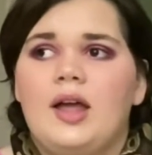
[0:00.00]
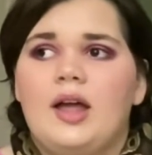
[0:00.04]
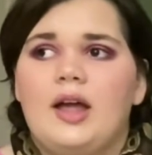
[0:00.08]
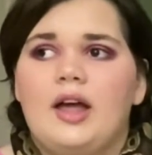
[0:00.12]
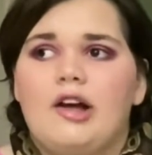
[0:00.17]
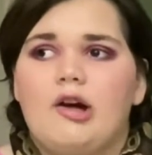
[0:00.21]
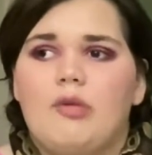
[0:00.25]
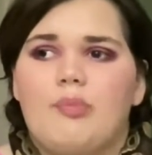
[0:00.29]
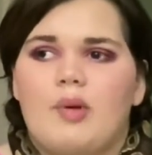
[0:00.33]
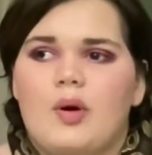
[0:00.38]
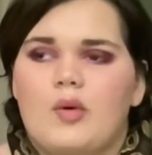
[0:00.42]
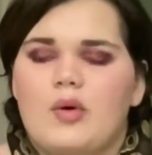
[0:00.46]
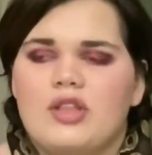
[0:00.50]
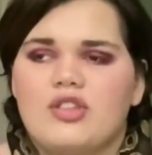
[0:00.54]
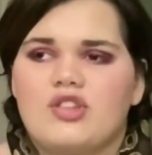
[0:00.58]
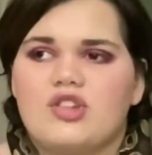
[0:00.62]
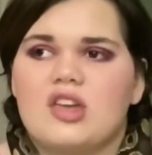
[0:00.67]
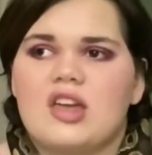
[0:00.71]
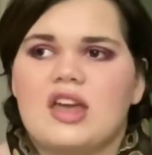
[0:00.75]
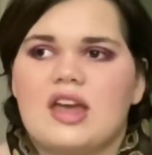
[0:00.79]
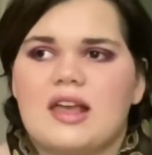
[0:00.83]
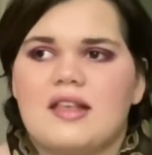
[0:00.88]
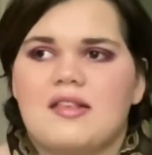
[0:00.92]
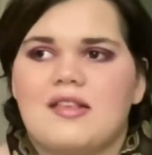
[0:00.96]
But when she
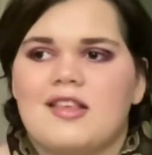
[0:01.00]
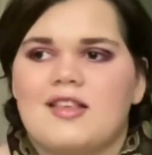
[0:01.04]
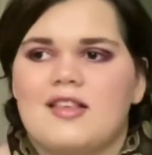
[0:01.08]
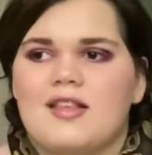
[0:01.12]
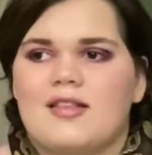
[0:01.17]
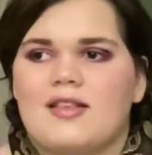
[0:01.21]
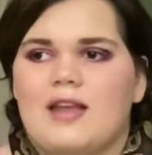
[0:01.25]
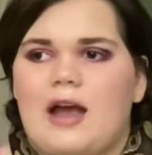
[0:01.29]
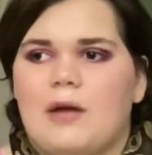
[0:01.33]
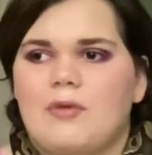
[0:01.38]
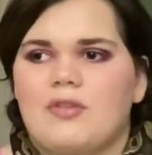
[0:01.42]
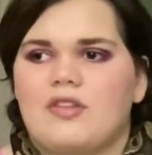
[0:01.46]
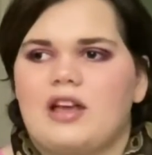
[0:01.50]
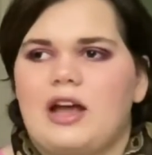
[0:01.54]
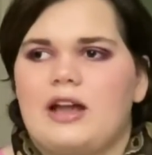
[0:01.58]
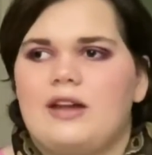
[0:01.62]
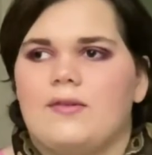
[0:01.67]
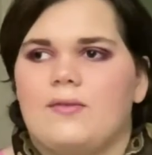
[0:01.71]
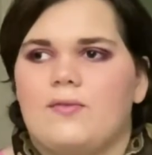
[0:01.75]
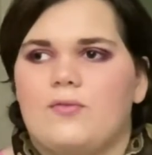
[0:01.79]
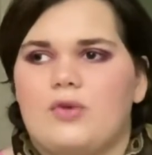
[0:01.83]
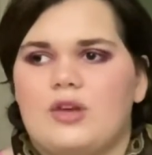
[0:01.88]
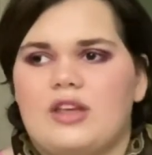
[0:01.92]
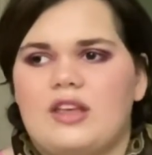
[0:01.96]
hisses, it sounds kind of
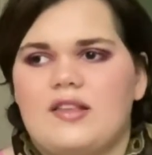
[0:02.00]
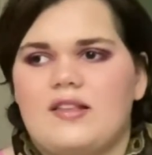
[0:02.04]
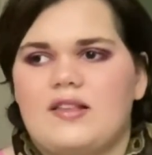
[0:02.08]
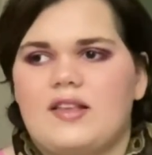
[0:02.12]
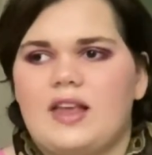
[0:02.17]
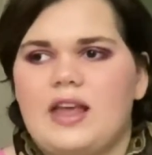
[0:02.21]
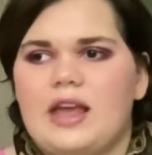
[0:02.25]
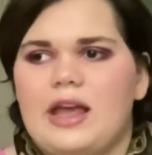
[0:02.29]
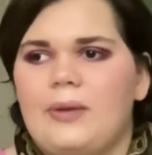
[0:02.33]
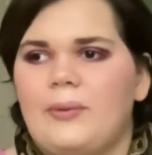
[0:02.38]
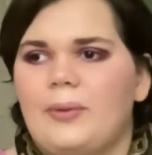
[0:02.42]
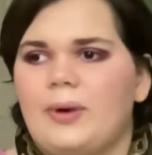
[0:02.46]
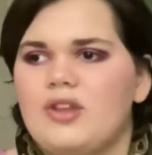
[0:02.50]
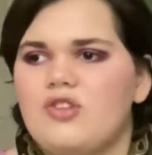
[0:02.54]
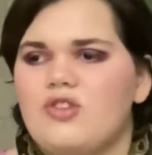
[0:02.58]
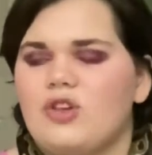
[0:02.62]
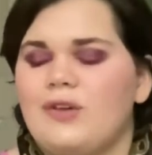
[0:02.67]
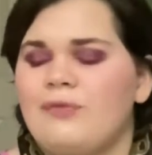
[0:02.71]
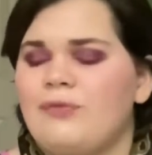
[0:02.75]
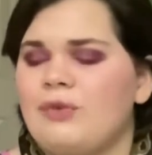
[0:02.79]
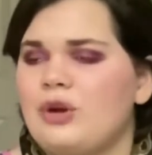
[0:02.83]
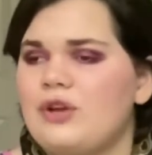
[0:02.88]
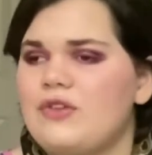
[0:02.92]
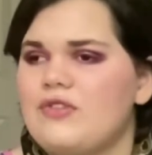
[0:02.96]
wheezy. And when she
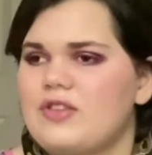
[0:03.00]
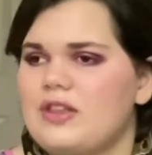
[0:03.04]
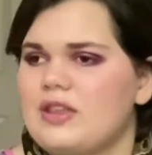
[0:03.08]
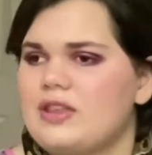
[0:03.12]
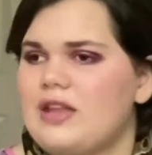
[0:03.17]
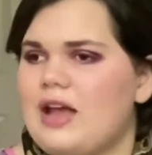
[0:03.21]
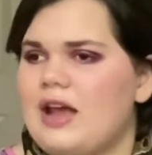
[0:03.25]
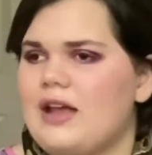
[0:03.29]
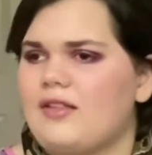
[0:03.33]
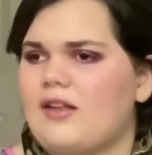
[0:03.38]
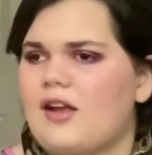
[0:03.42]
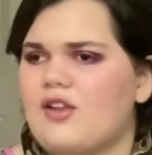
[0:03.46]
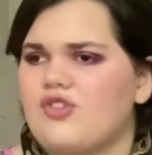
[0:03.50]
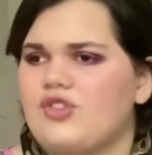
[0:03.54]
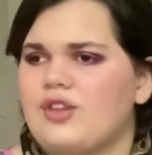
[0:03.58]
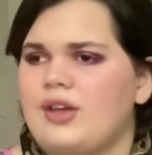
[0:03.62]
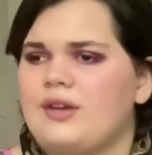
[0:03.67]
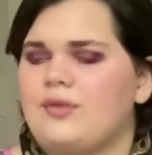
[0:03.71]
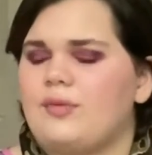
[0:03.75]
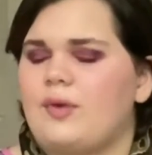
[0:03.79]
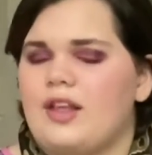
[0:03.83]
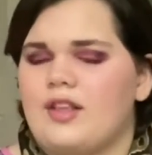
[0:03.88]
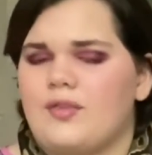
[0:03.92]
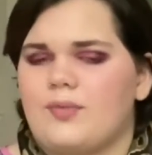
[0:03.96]
first did that, I thought she had a
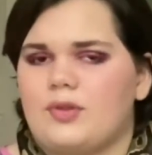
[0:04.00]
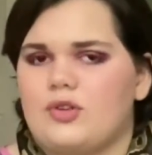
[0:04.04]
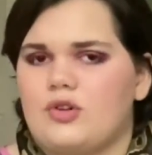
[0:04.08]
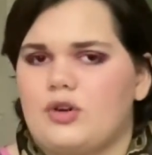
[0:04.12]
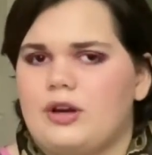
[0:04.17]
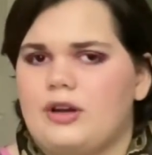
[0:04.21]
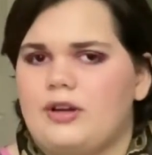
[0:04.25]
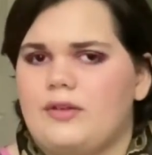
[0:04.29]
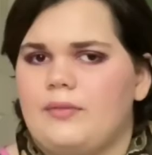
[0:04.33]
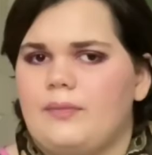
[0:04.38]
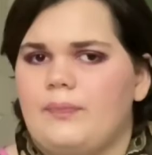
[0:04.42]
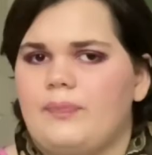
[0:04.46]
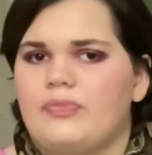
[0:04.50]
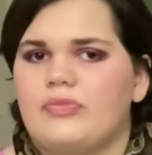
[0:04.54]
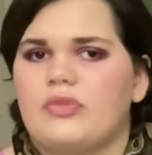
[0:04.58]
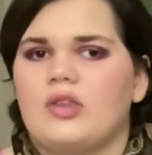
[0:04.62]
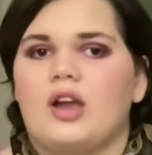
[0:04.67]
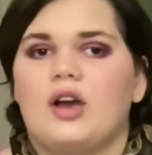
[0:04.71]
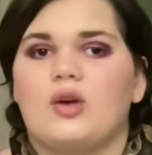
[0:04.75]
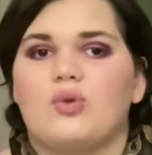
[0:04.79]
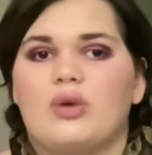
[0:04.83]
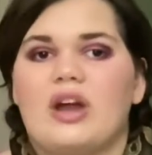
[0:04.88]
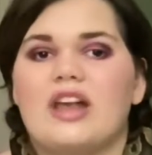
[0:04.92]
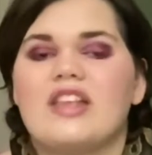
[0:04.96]

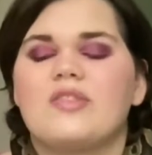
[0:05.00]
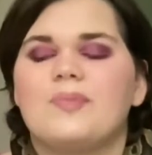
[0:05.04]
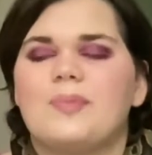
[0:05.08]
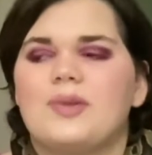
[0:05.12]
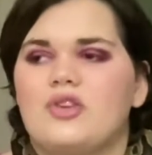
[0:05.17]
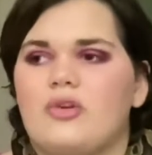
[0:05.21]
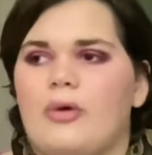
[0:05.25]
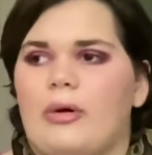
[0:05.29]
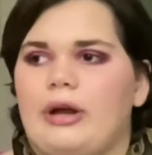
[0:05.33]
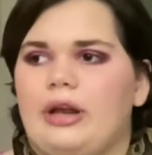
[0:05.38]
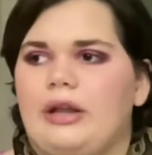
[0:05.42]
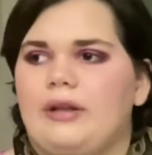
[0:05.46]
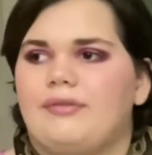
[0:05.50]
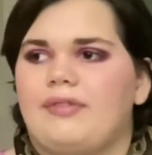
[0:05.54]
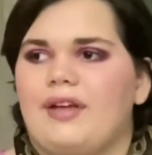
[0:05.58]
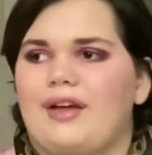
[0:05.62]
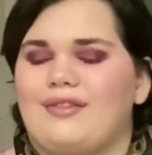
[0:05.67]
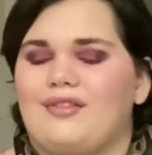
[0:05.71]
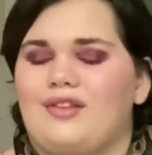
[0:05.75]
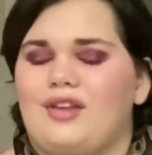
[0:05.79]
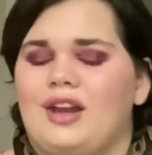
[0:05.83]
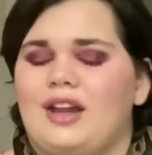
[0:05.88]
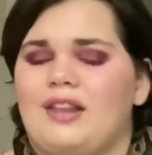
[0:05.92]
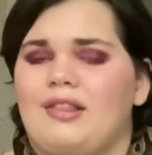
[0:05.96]
respiratory
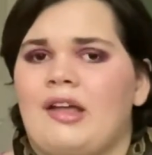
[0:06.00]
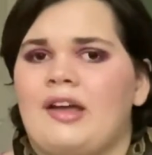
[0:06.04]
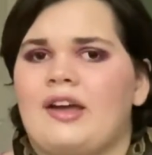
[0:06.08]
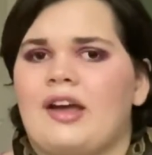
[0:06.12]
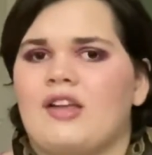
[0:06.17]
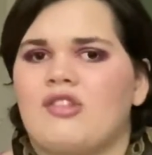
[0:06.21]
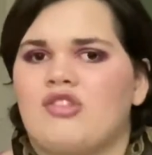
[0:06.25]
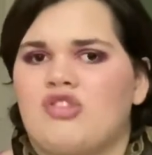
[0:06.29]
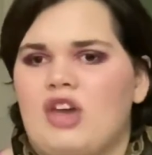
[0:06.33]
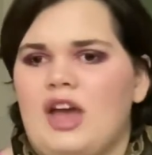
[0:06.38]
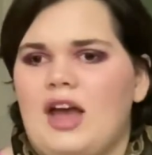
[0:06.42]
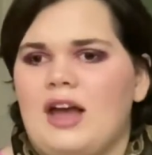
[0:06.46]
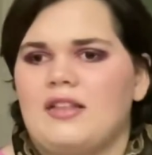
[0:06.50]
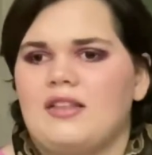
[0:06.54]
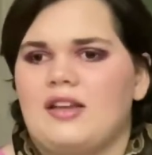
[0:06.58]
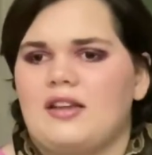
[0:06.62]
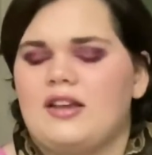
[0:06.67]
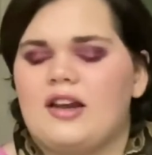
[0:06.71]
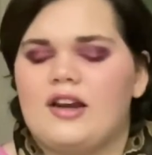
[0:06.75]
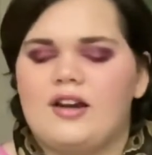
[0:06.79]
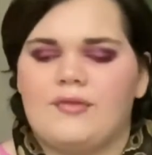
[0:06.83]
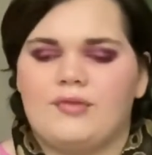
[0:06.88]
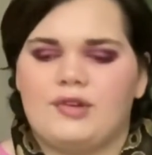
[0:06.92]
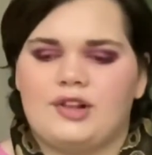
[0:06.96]
infection. And like, I checked, I did
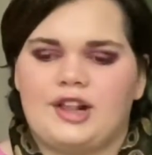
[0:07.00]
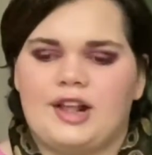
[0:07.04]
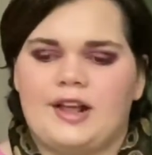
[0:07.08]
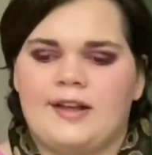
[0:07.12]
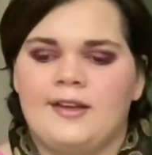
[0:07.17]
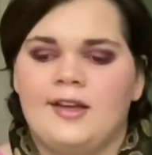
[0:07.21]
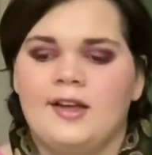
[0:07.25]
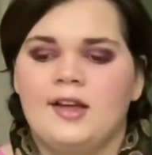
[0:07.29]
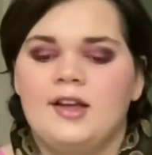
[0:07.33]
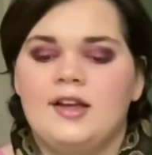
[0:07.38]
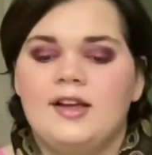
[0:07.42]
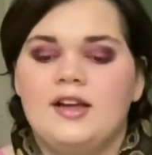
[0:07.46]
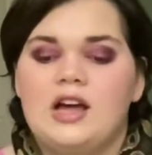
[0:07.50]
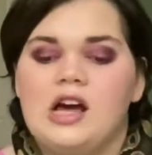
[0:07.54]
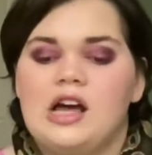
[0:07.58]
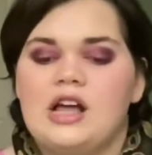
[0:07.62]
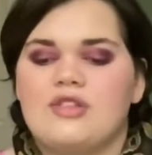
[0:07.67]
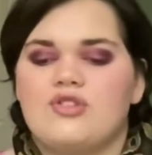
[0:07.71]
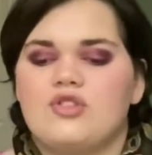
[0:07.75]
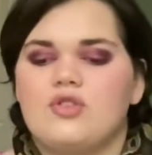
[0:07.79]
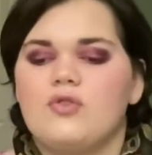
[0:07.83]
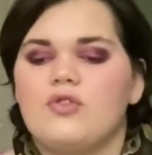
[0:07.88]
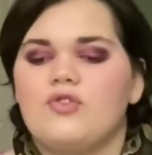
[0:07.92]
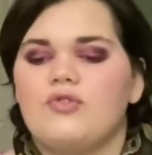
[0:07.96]
everything, and
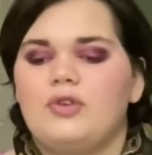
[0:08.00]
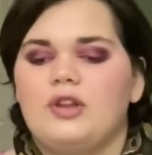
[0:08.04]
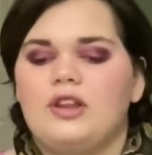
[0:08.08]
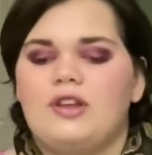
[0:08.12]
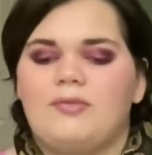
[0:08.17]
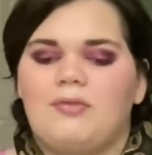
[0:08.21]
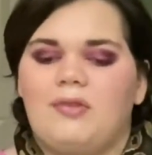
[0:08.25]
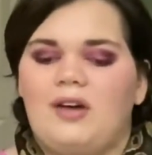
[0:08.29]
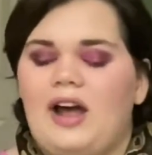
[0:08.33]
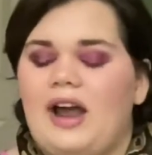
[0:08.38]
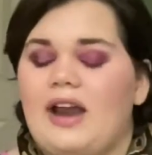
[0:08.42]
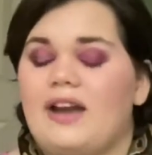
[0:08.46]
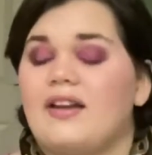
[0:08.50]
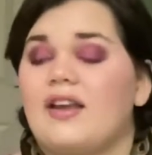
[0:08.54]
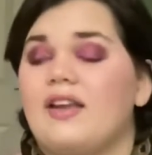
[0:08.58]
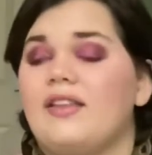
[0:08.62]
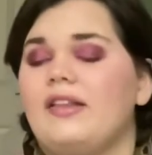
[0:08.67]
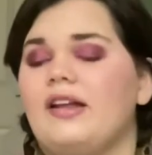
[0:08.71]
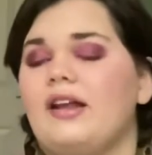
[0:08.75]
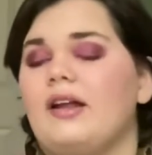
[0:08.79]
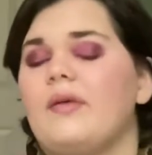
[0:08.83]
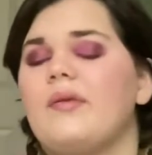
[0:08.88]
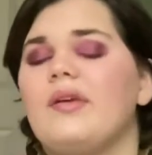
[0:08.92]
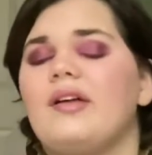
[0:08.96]
she was fully fine. And then
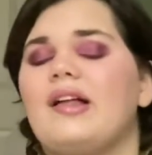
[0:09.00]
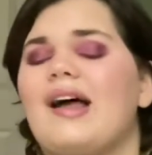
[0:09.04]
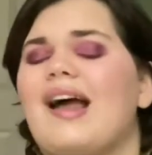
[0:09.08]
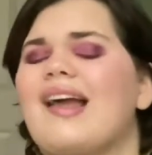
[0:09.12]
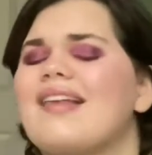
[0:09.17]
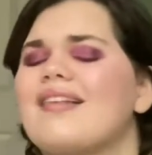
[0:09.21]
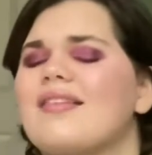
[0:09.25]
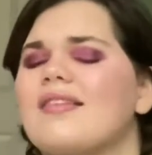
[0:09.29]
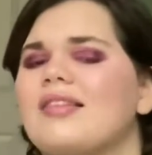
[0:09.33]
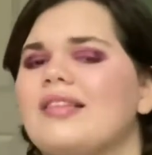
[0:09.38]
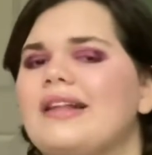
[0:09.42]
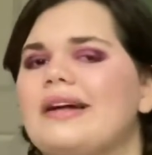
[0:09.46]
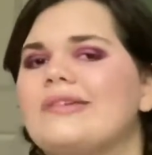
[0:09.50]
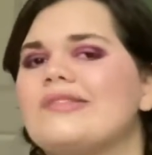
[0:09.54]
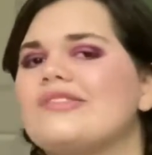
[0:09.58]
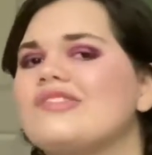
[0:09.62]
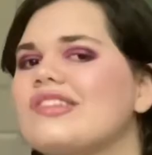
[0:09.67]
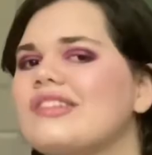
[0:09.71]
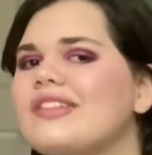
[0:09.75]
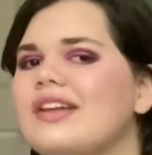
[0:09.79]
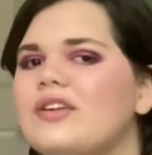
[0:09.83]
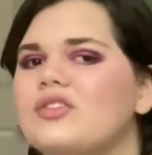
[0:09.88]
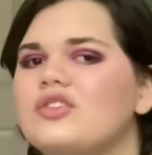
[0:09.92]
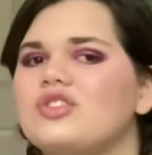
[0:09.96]
I realized that was just
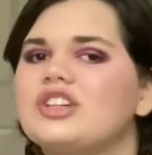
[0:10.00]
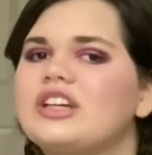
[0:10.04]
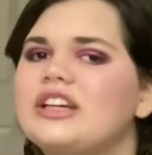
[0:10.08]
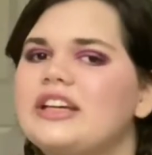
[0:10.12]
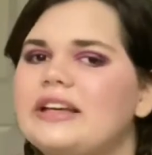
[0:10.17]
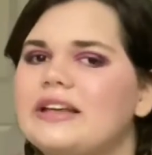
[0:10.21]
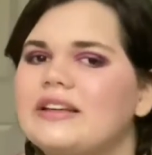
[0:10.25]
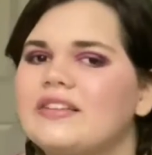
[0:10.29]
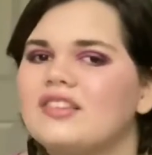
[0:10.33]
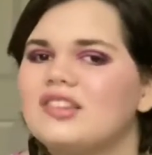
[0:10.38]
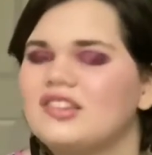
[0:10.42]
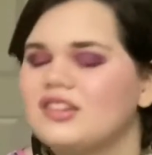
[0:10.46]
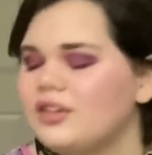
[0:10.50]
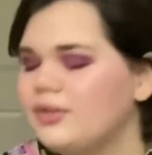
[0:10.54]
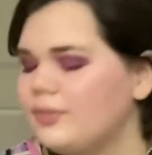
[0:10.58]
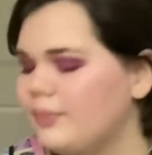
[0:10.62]
how she hissed.